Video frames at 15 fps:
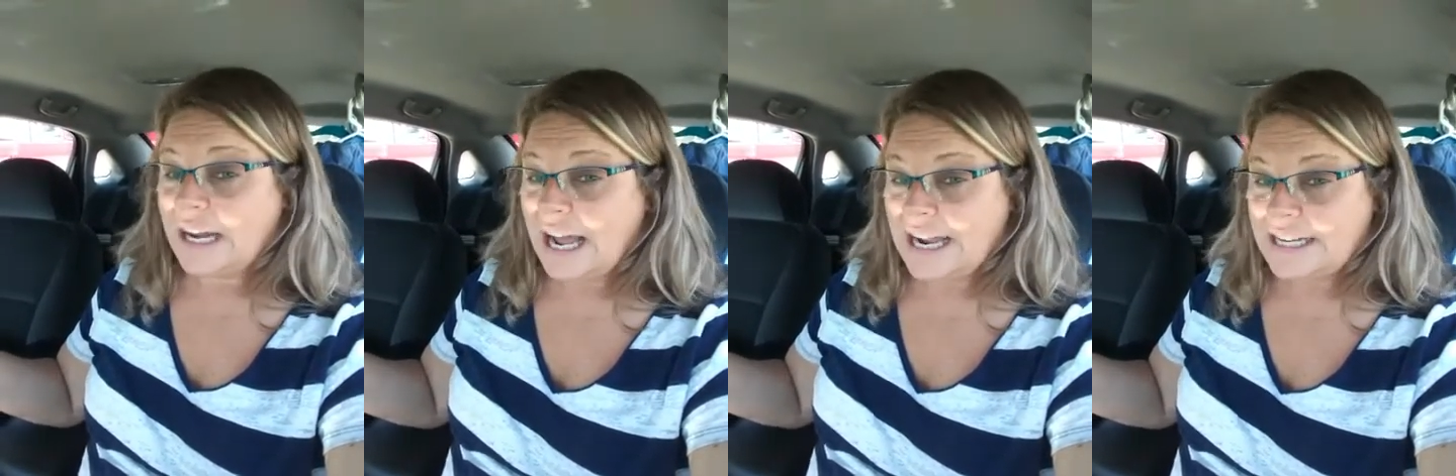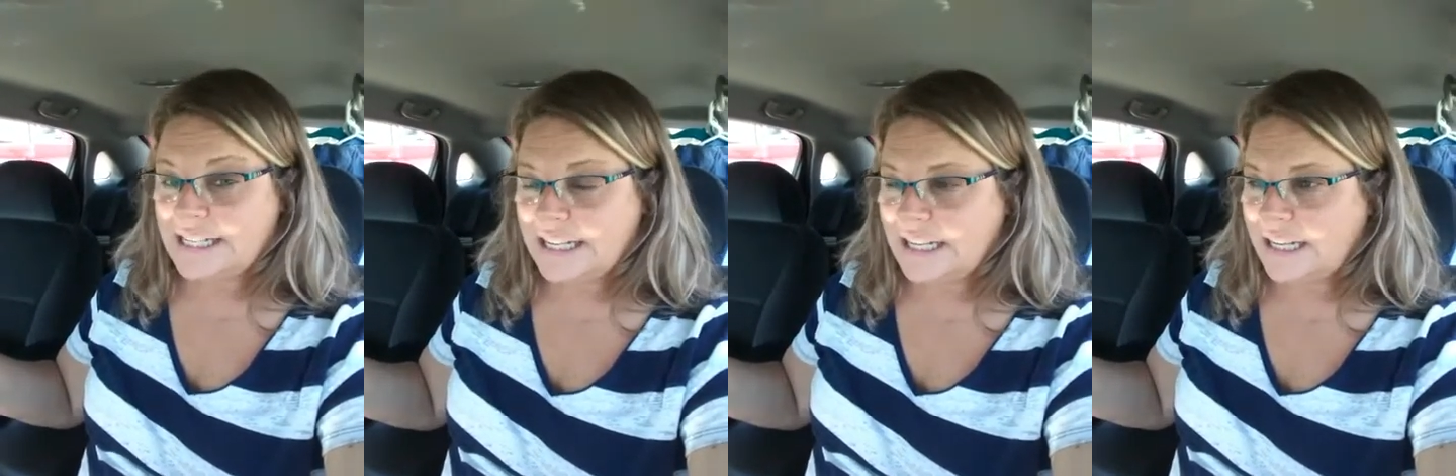
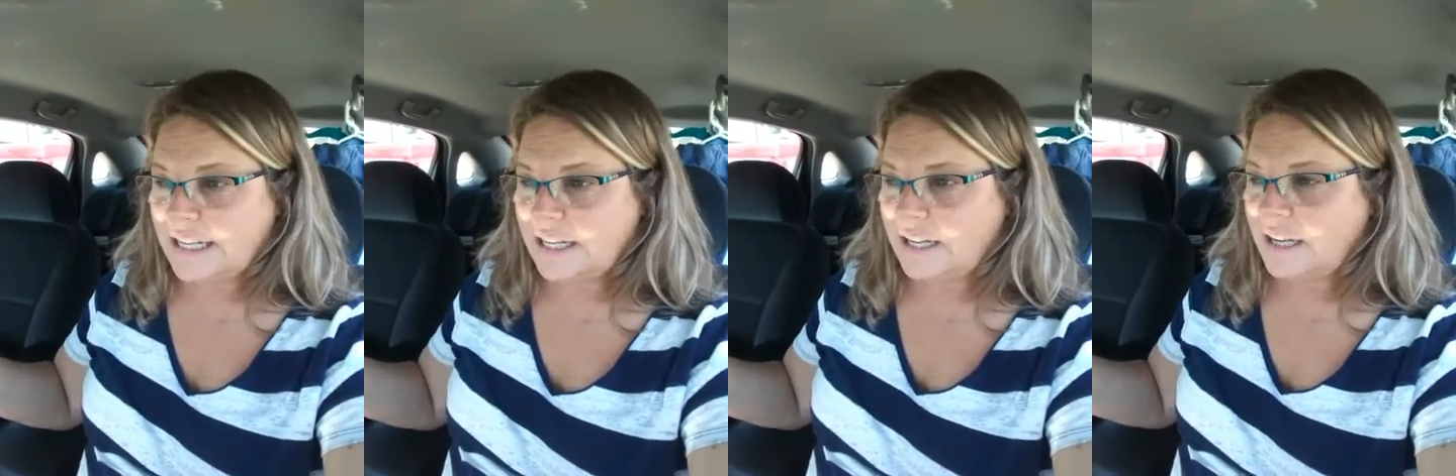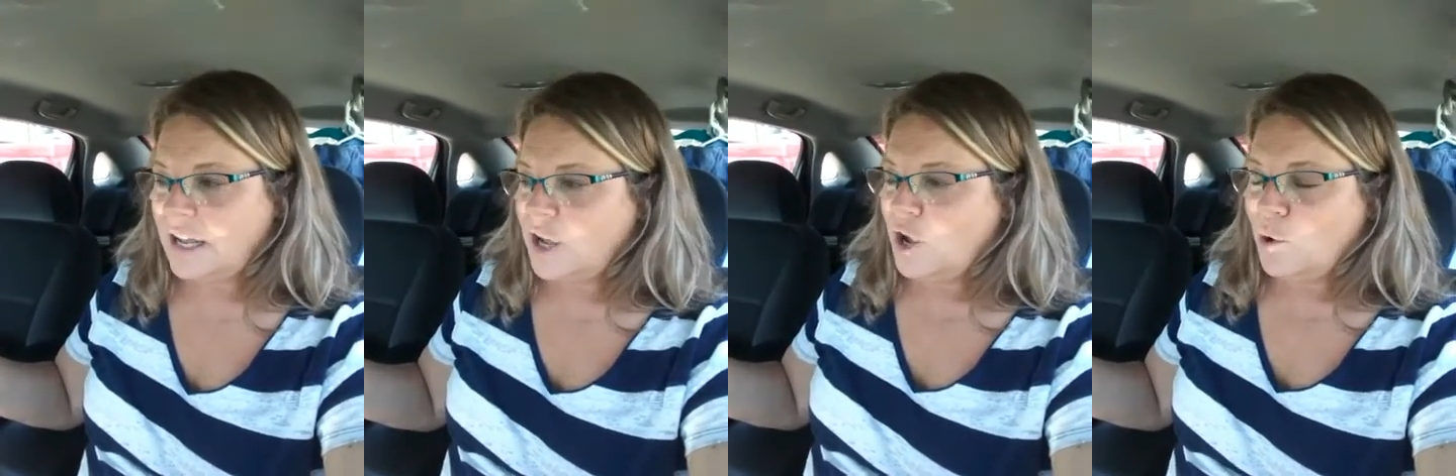
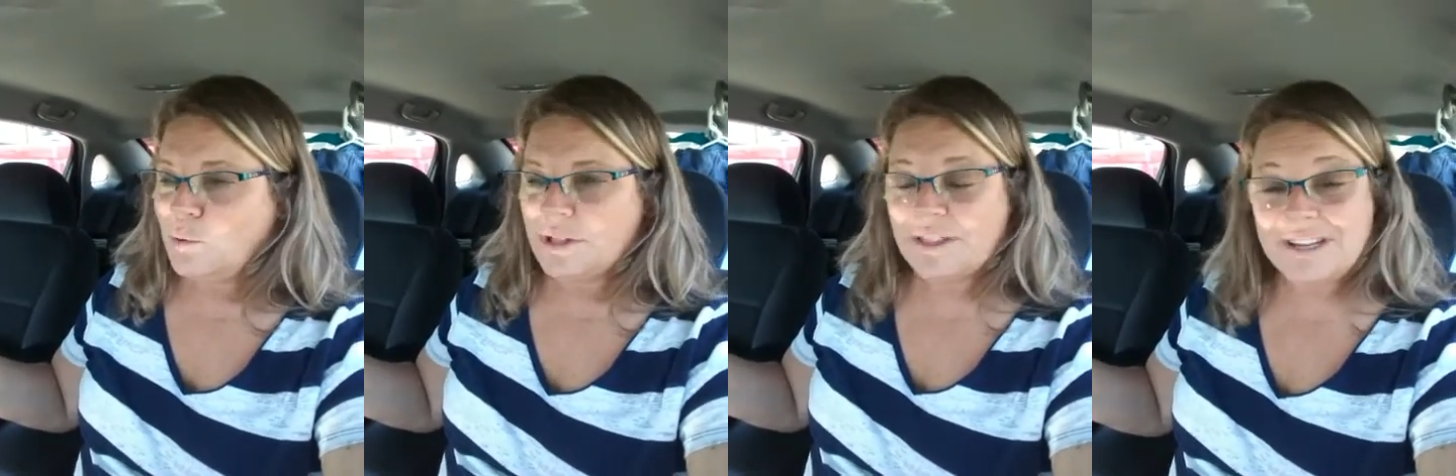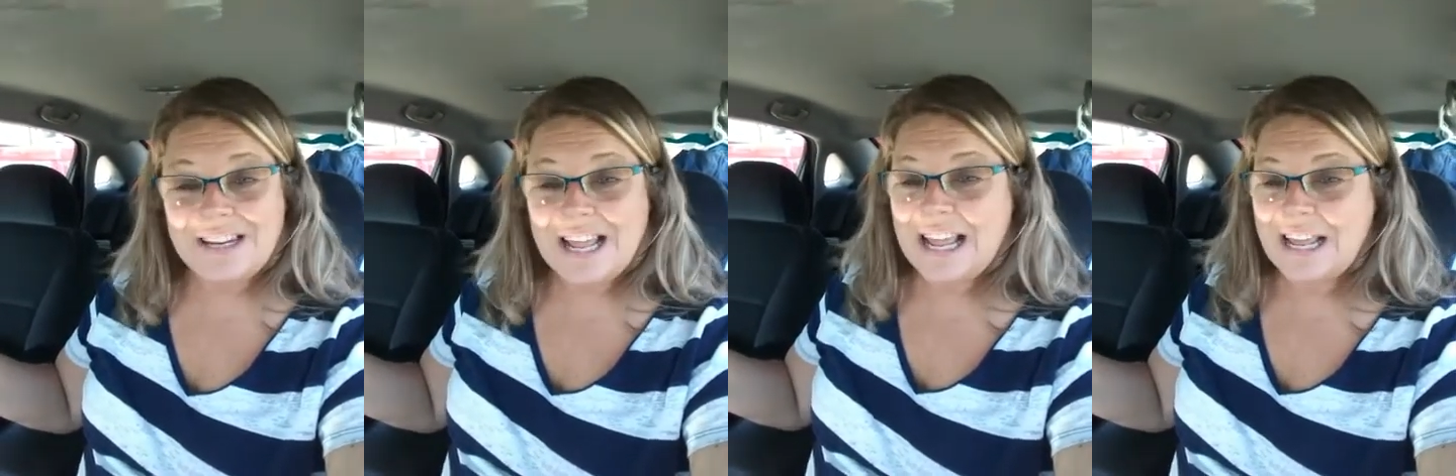ID with
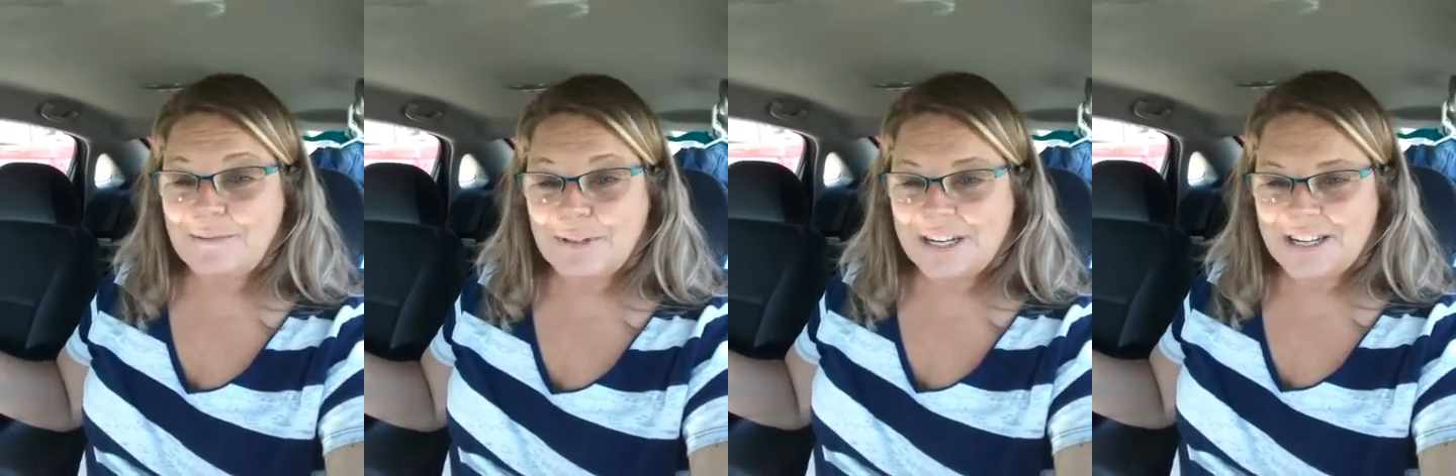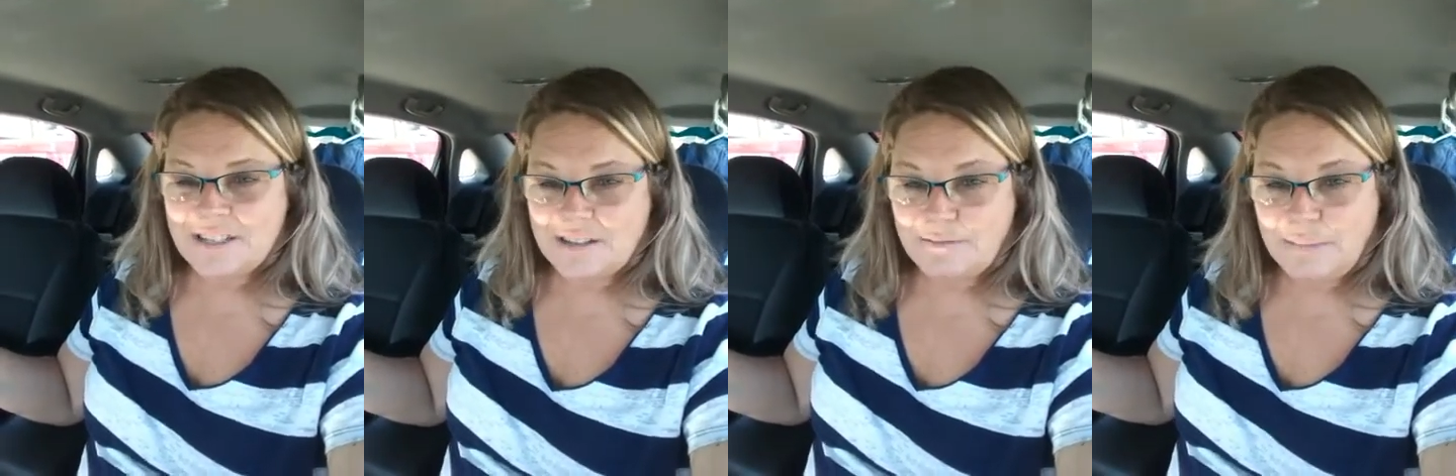a name that
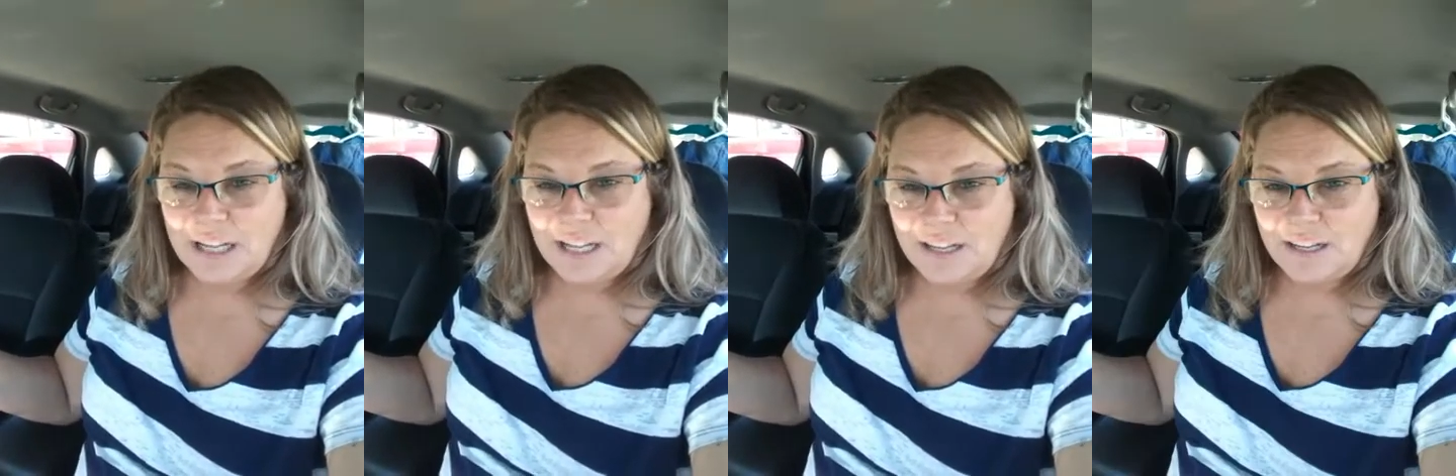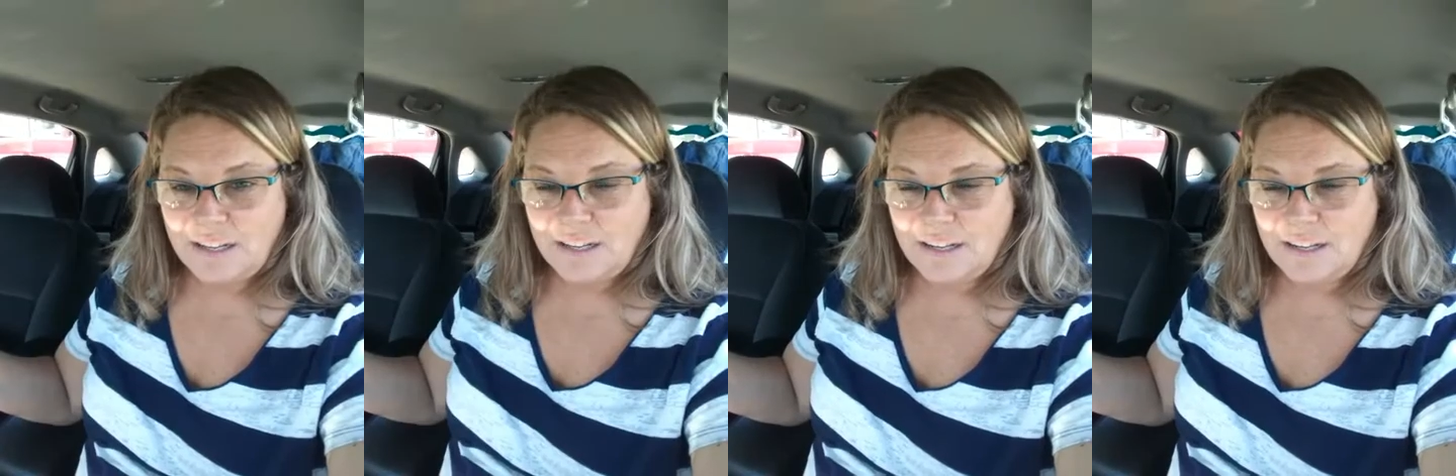isn't me?